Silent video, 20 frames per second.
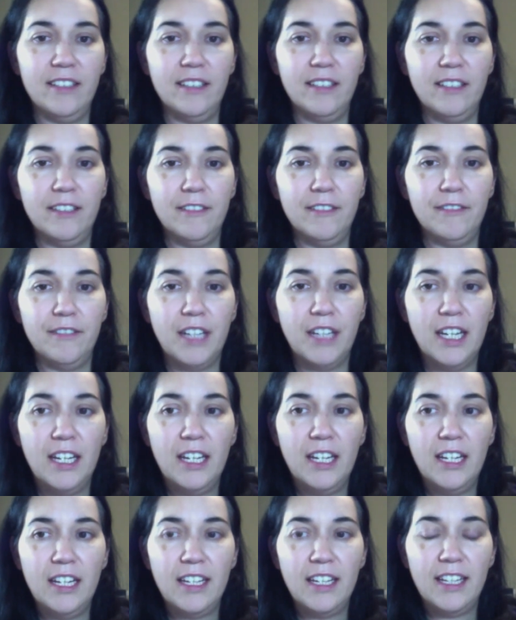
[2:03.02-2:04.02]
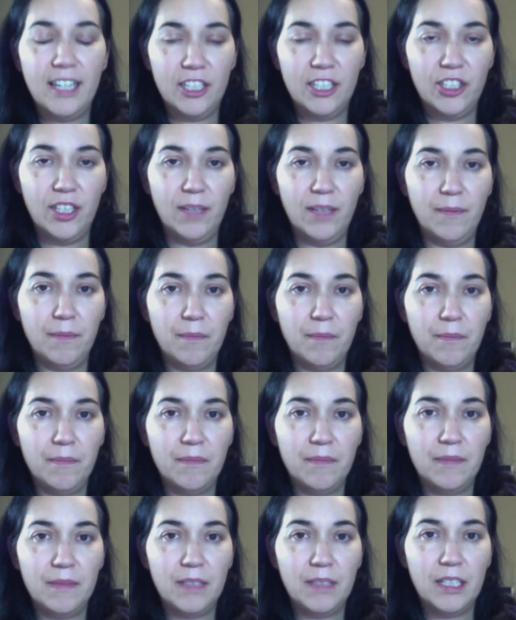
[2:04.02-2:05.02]
of catch-up
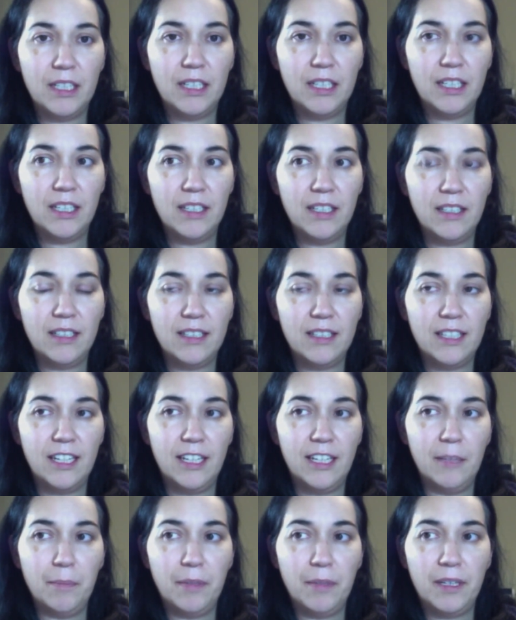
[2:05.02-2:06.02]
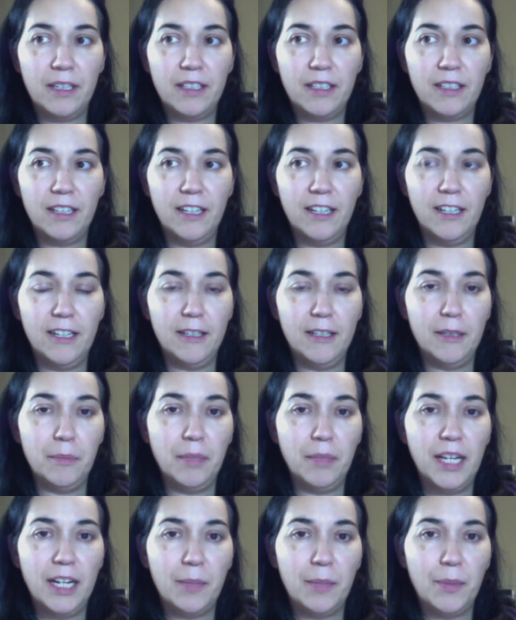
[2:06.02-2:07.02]
type
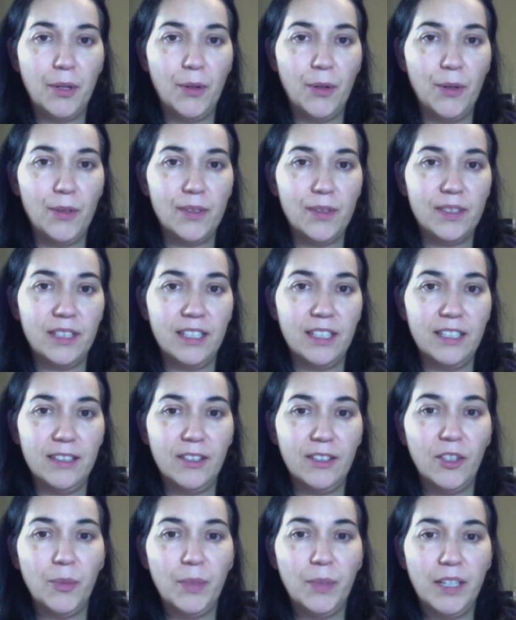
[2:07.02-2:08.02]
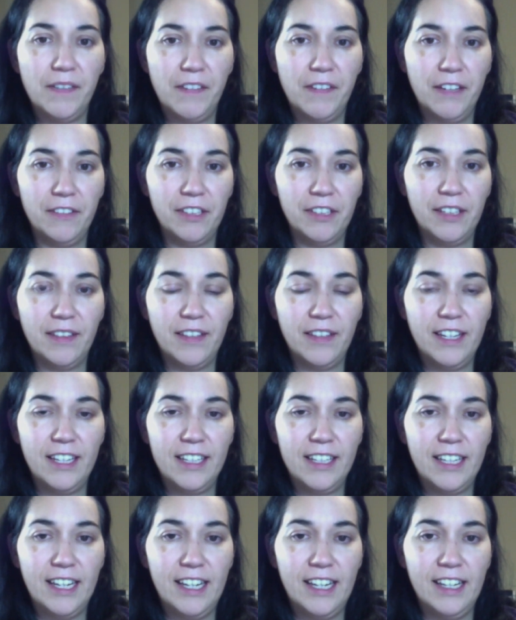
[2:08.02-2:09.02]
blog posts, a little bit of
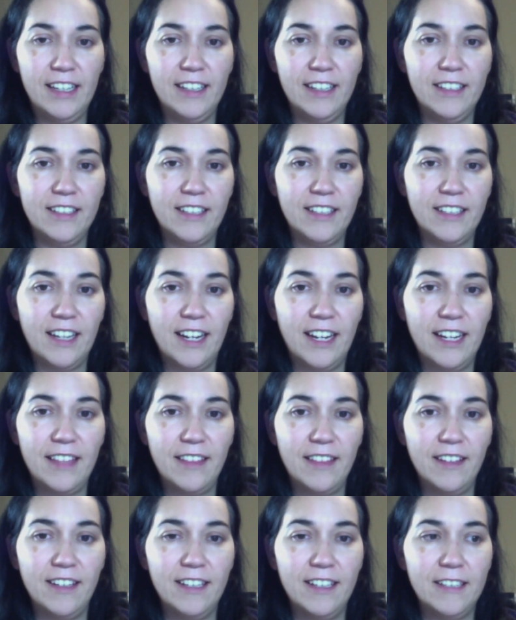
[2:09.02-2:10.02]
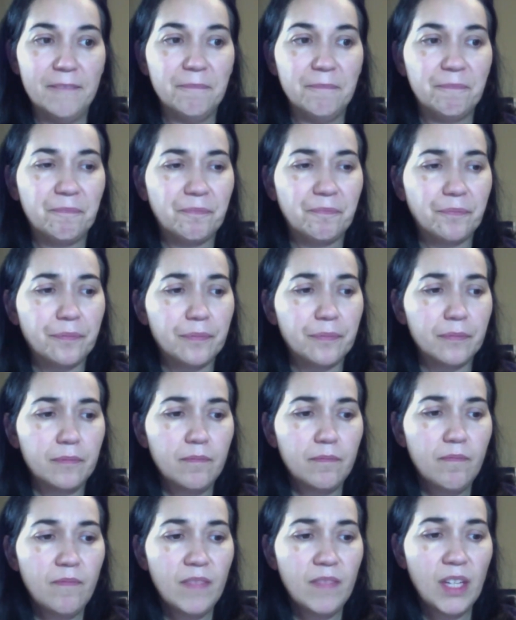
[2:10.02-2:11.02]
everything, and I thought,
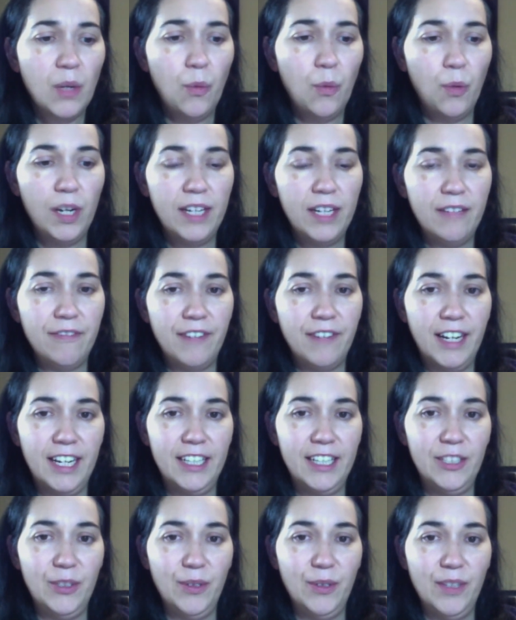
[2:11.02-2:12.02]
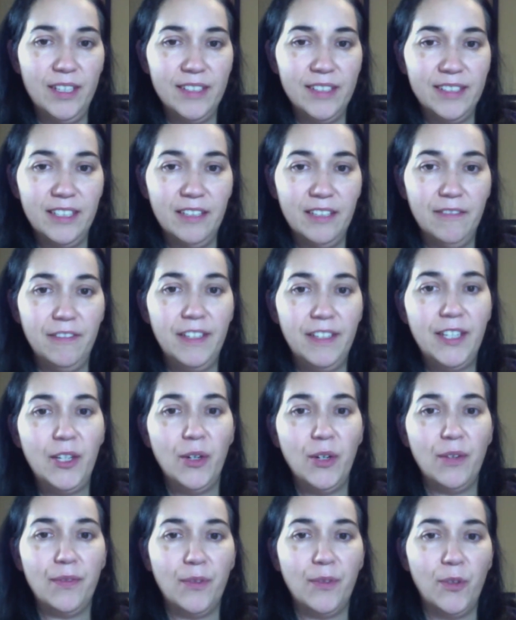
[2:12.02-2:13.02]
what if I do this in a
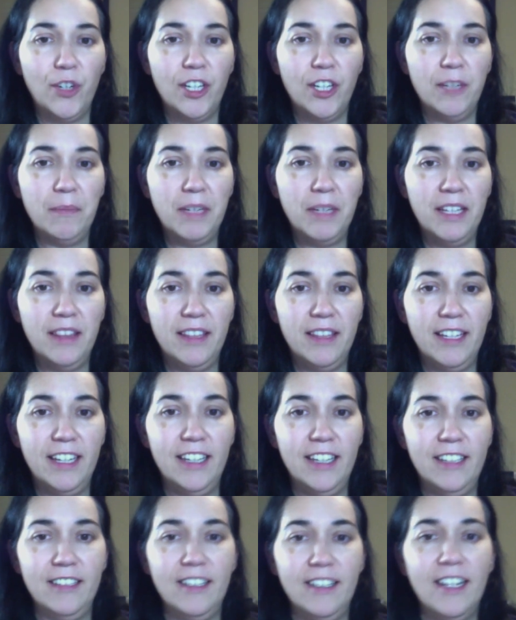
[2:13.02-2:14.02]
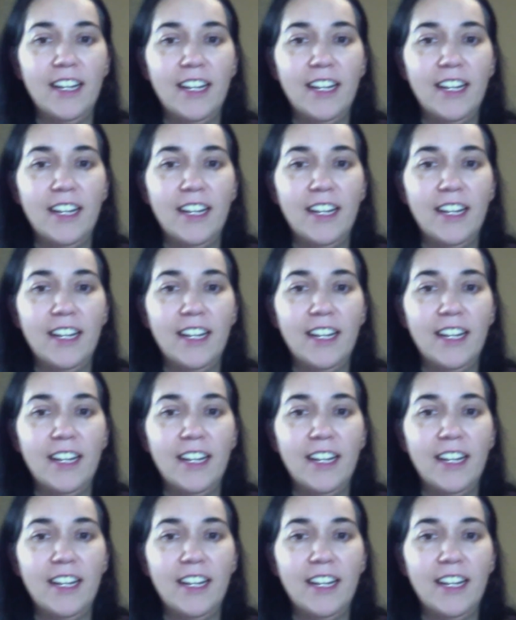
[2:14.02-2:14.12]
video form, and then